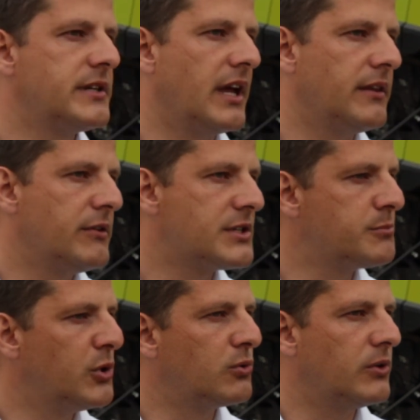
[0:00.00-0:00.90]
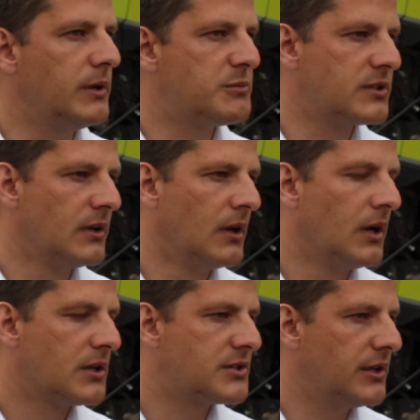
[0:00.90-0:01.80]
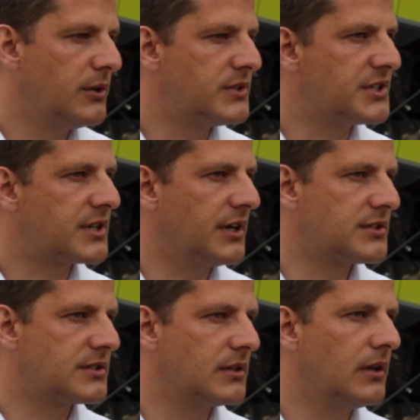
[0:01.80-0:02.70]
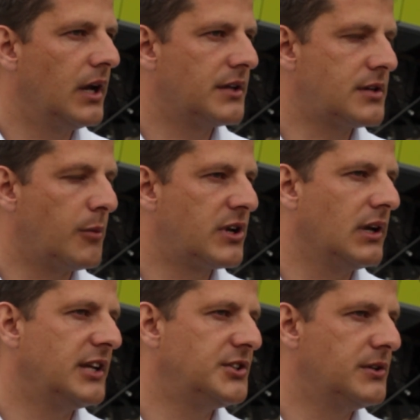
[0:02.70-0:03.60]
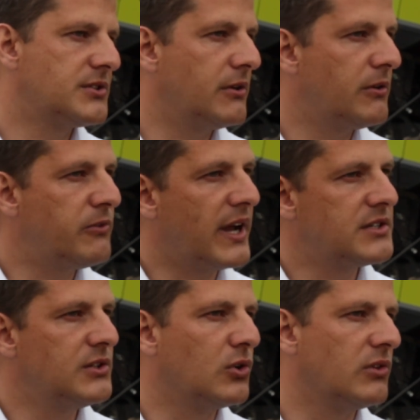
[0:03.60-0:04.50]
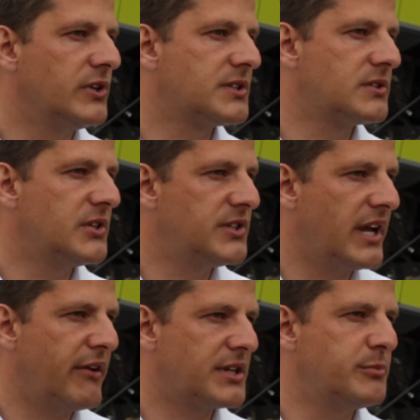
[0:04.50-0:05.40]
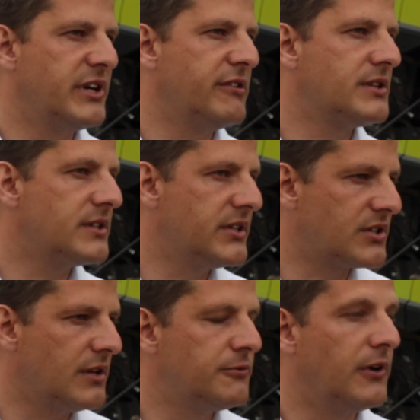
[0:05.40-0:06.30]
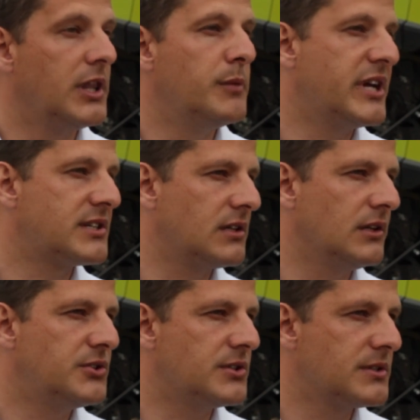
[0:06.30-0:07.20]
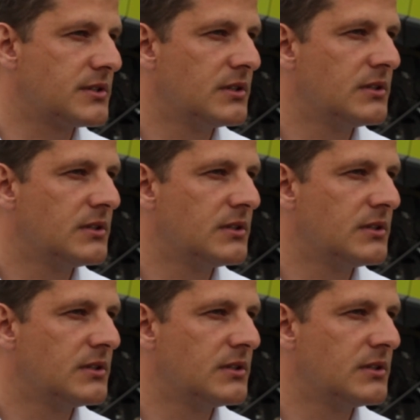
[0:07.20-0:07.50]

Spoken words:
together in small groups to discuss topical issues that are affecting all of us, to share experiences and find the best solutions.